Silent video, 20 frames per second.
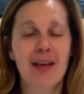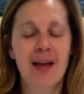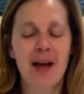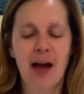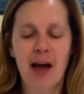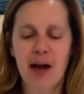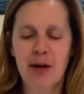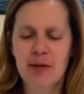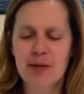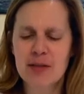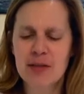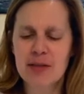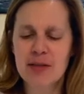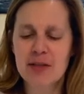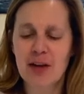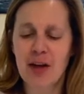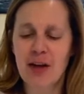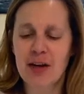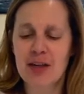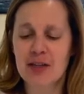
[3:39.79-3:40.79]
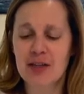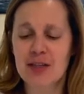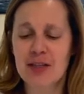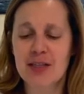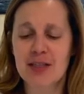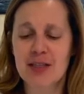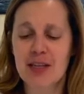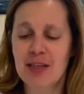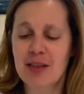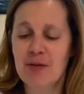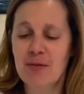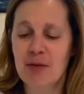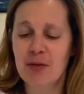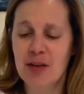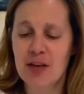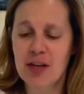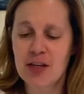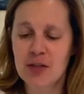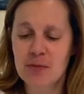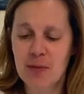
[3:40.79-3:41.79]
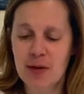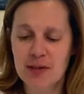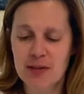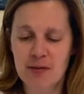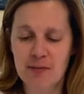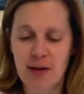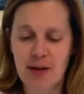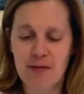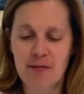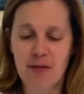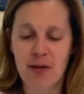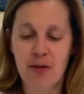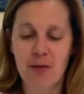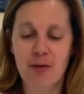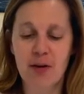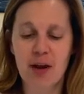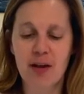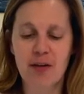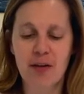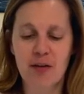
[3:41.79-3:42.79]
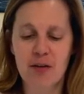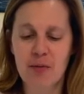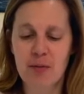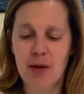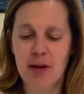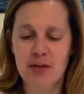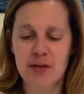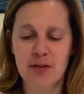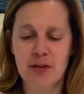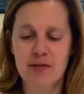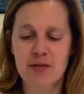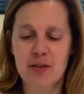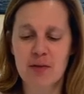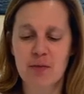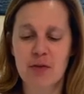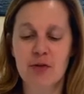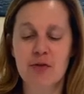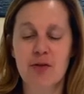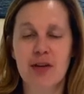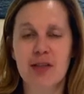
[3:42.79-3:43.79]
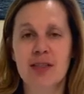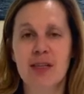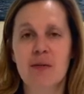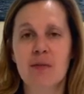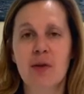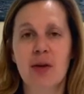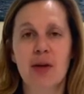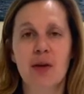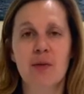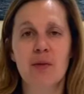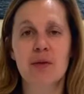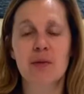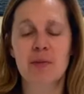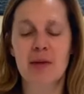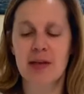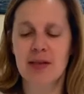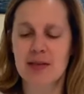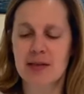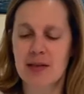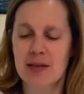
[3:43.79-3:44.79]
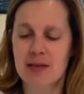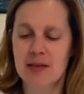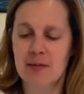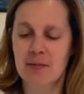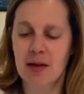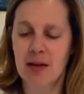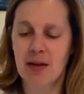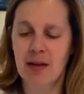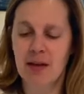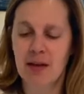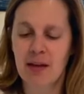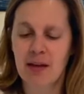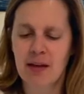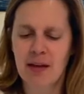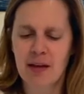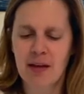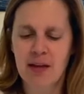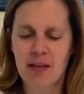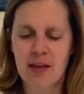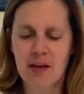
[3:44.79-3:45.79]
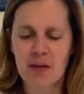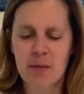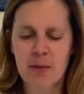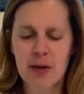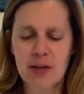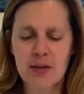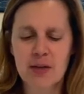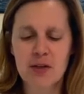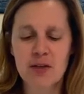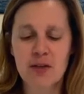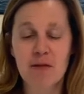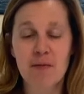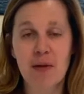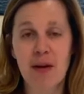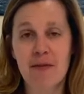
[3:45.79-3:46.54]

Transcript: I was astonished to see that with each buzz of my phone, another picture of someone dressed in pink was being sent to me. There were pictures of my